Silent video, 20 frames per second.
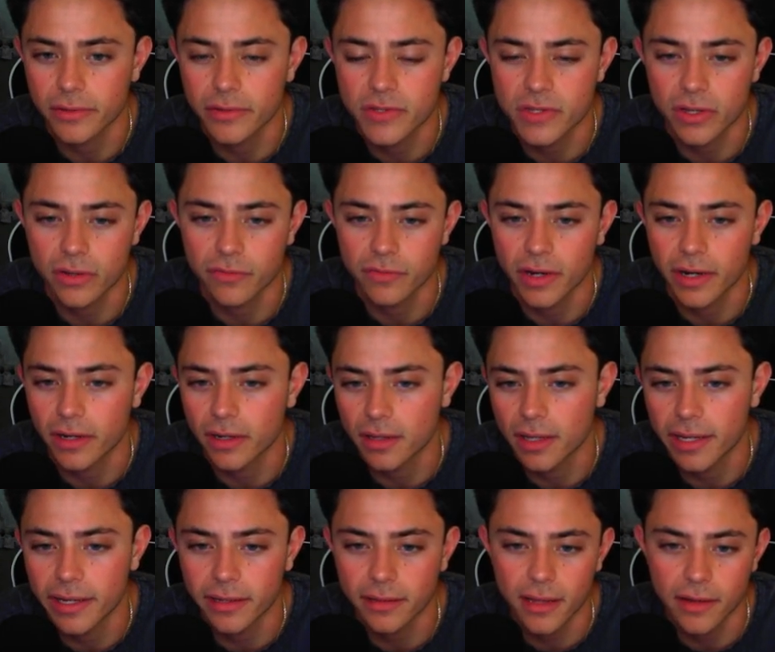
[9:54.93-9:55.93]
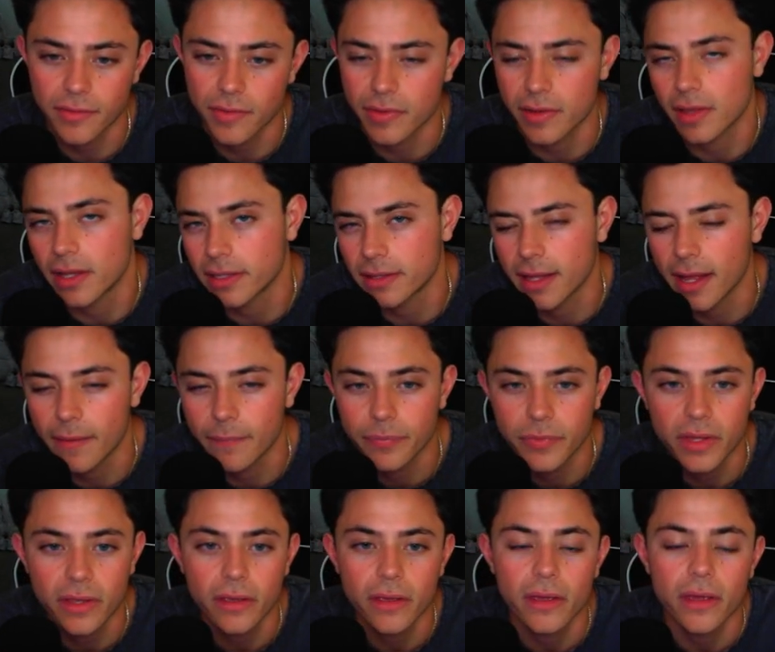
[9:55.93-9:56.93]
So fire client, everything
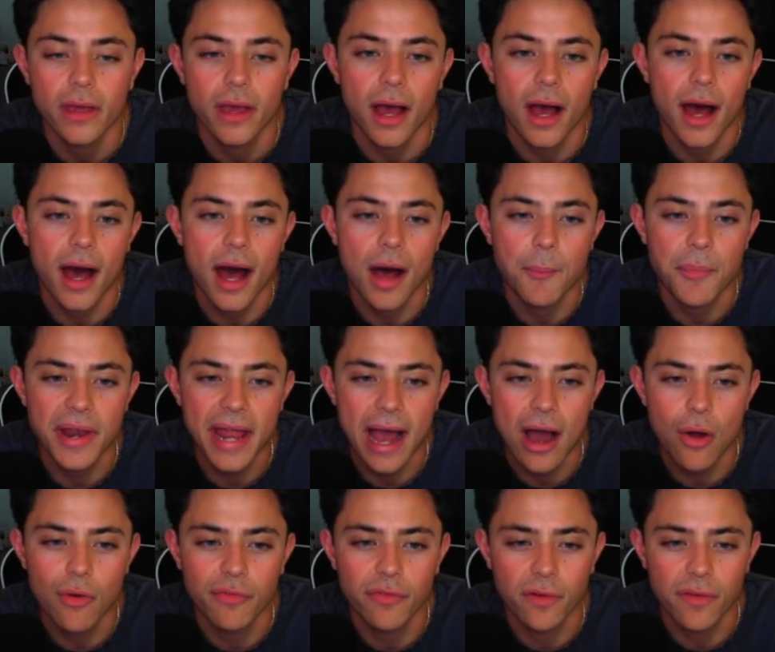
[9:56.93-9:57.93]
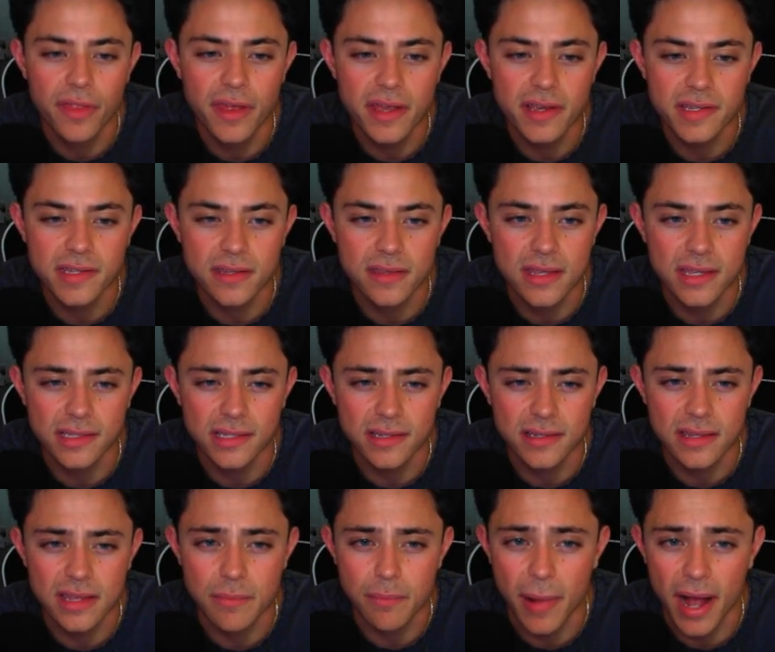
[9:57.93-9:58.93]
like Um, now for this, this is
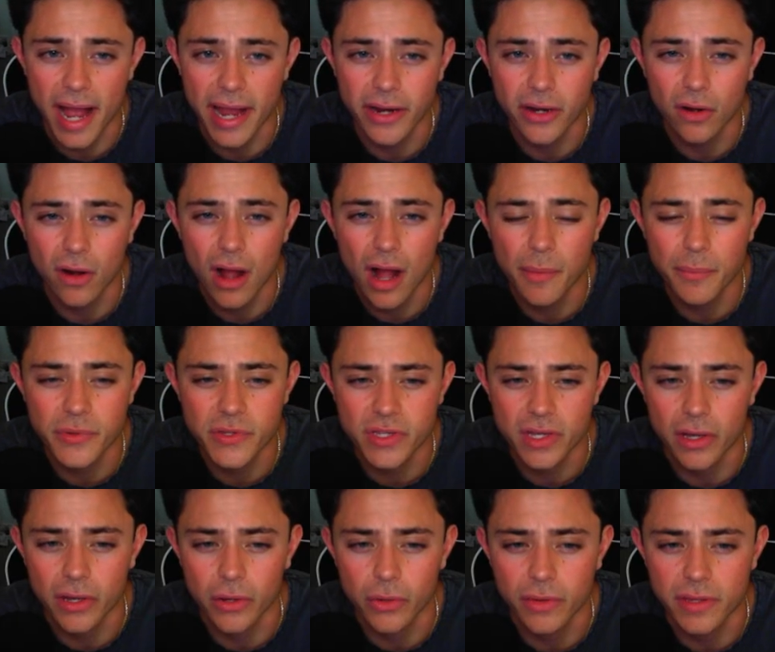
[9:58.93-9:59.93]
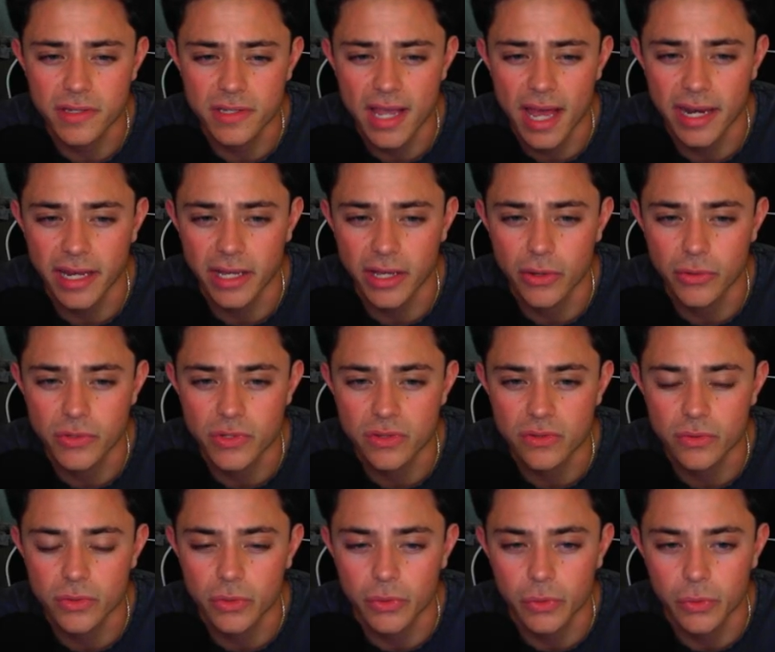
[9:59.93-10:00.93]
the buy crop. So this kind of goes
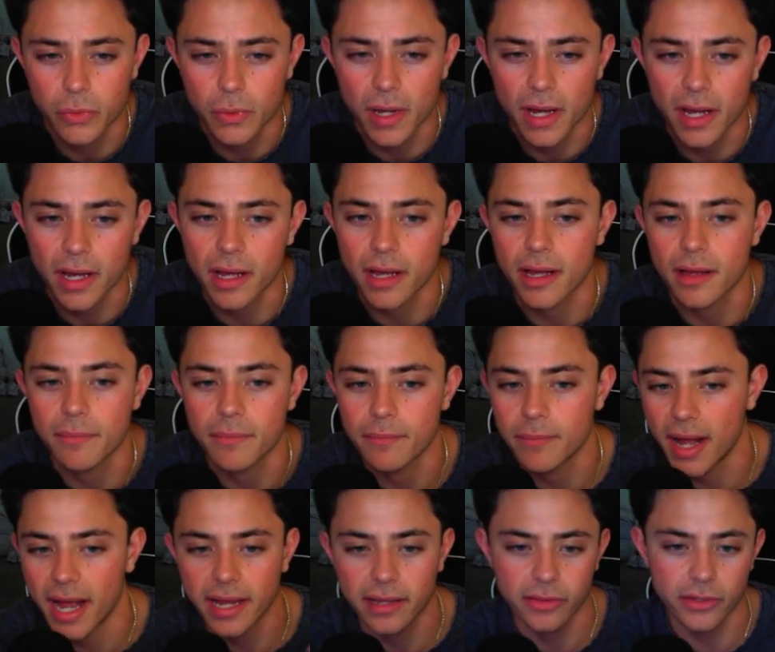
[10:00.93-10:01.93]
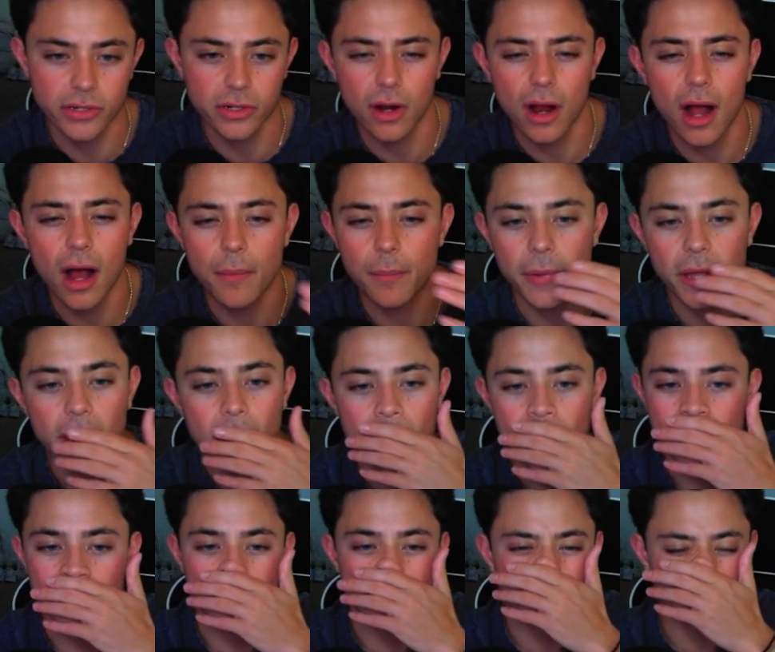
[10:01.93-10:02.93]
through uh, buying the crop,
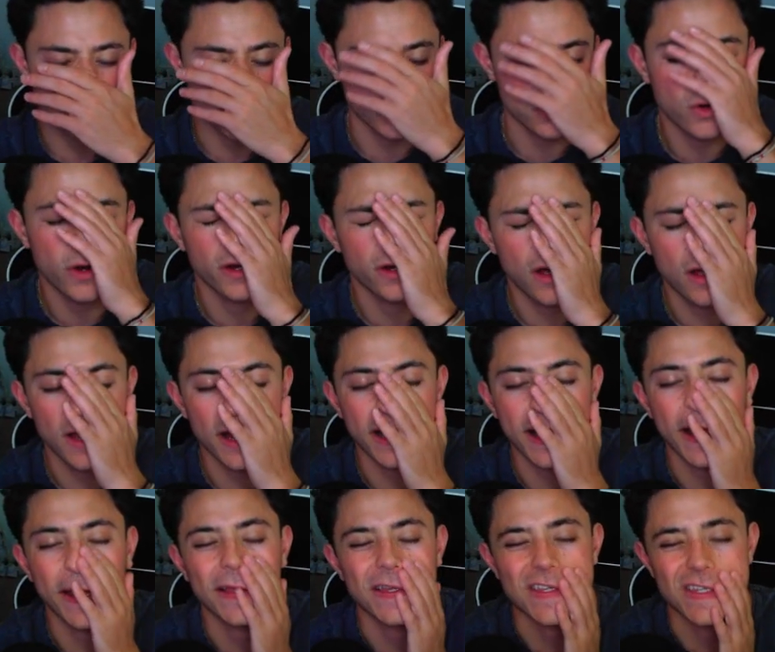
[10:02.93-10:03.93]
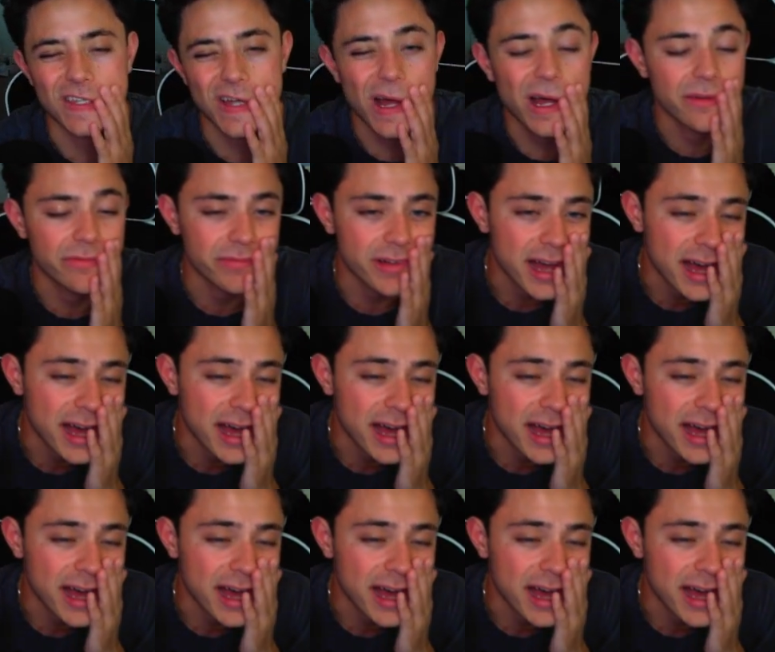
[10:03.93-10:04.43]
data store, and all that kind of stuff.